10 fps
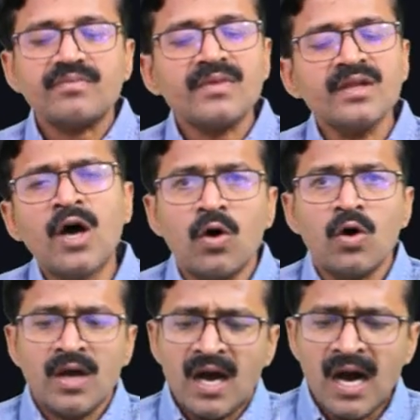
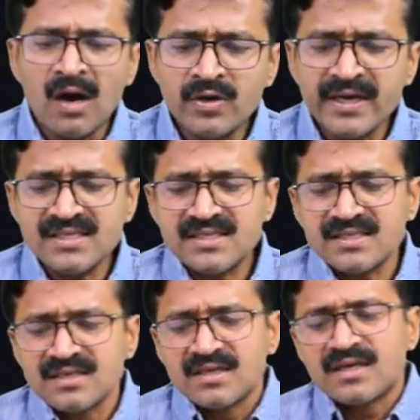Now how
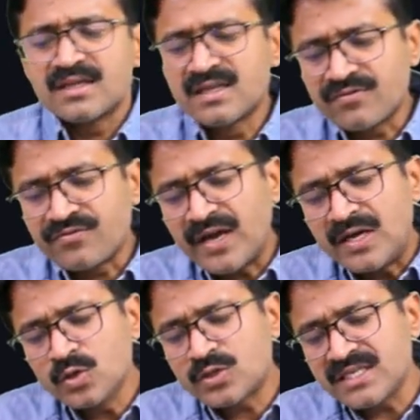does the
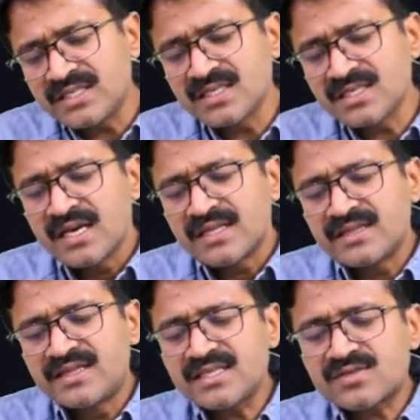value changes?
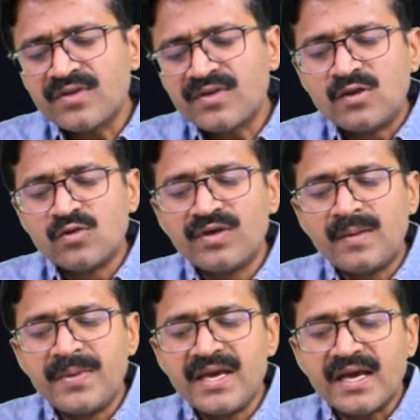This value will
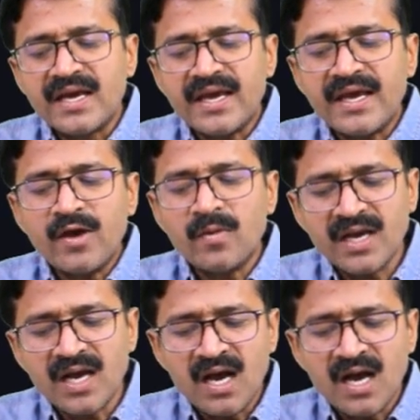be a
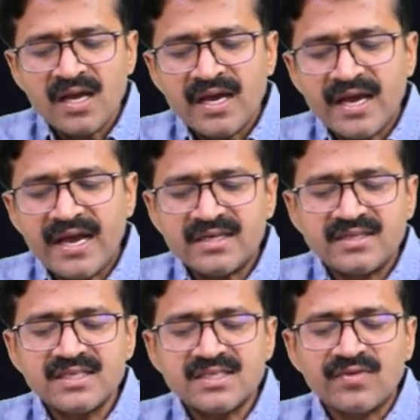omega and
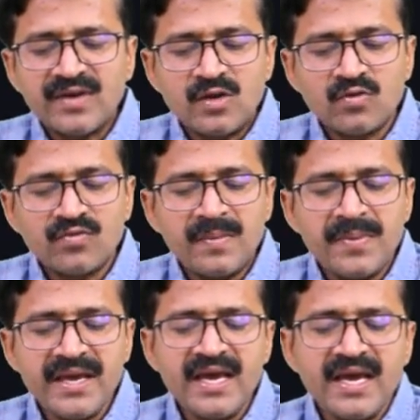this value will
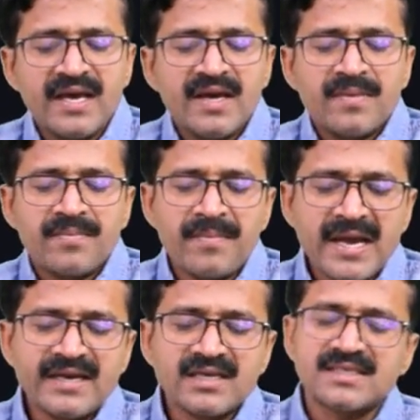be
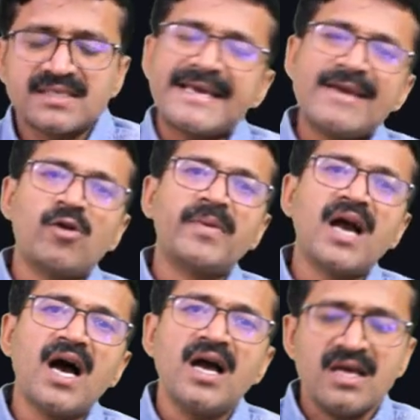minus a
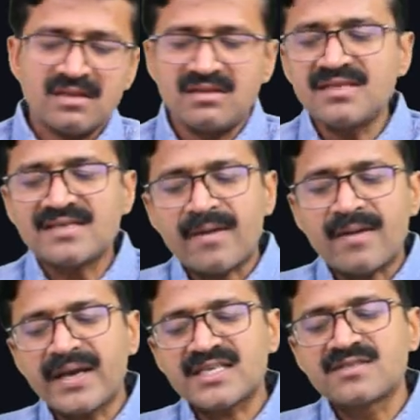omega. These are
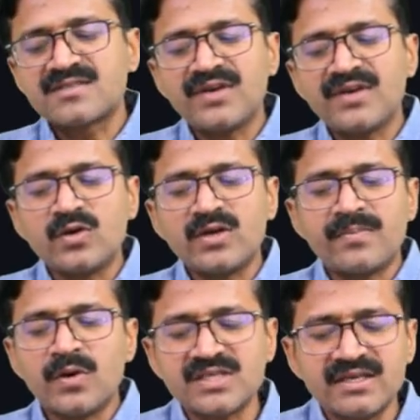maximum value in
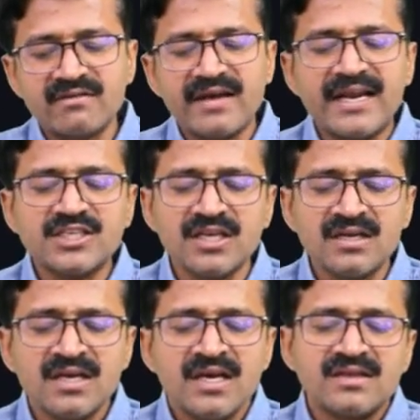positive direction,
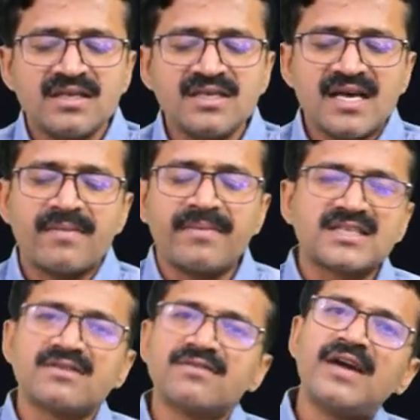these are
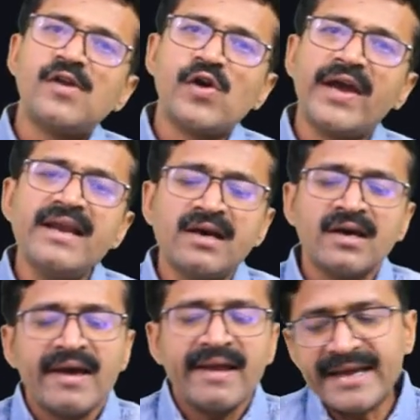maximum value in
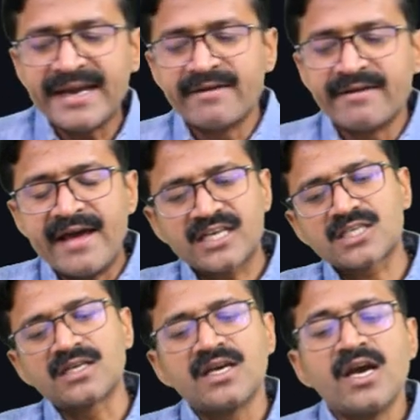negative direction.